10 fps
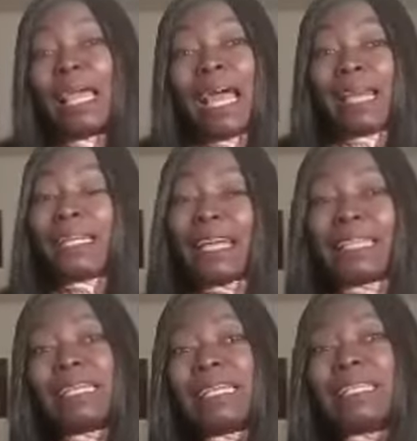Another
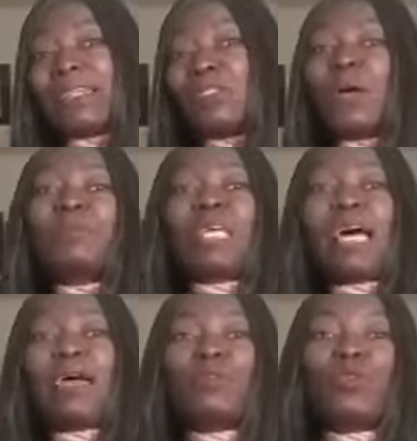thing is that
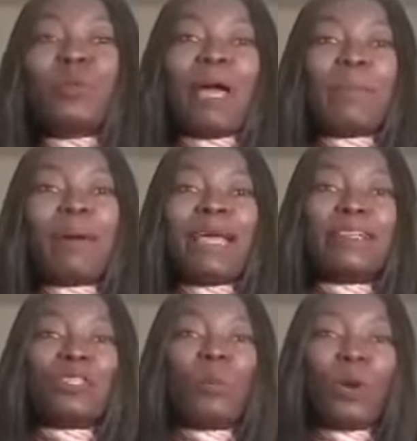sometimes we might buy
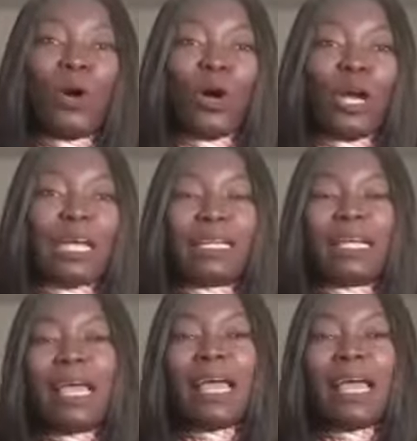some coin